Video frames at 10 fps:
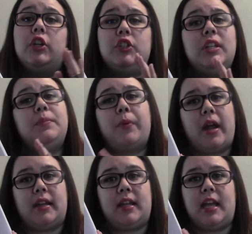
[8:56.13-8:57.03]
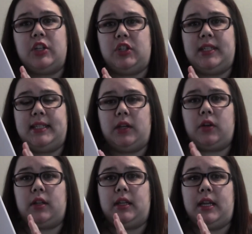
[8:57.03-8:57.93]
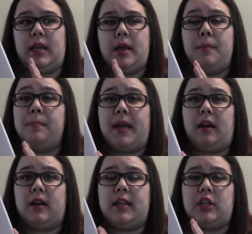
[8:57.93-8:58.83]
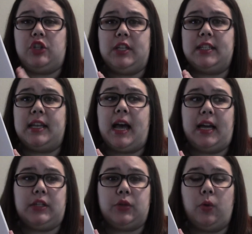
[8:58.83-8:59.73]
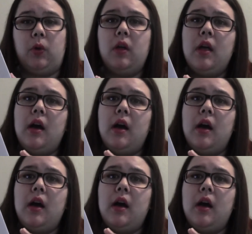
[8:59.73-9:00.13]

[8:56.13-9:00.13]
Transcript: She's pregnant and she's secretly married, and she's in high school.